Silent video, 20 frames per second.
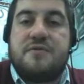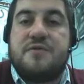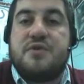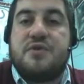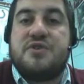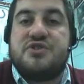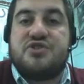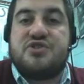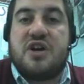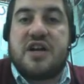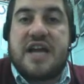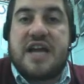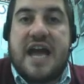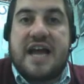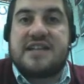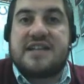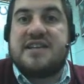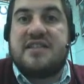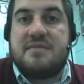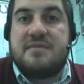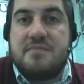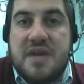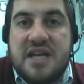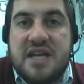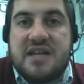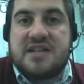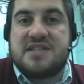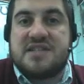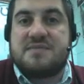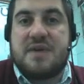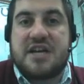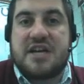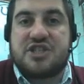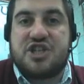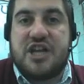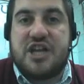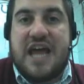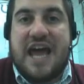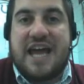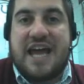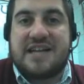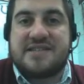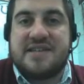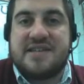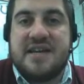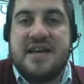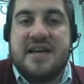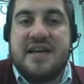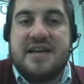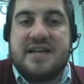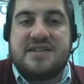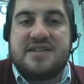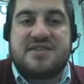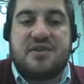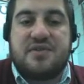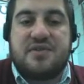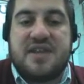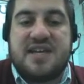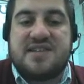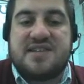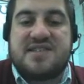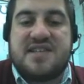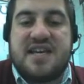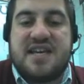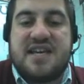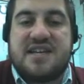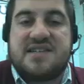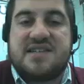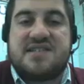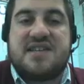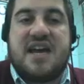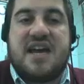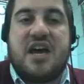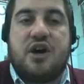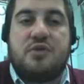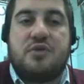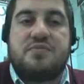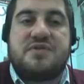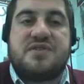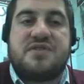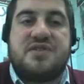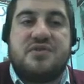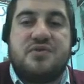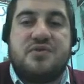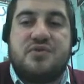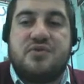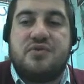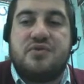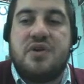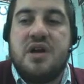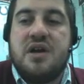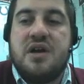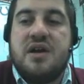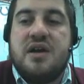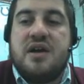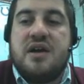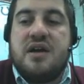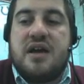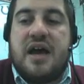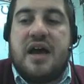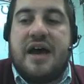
Pure Food and Drug Act and the Meat Inspection Act. And so these things help to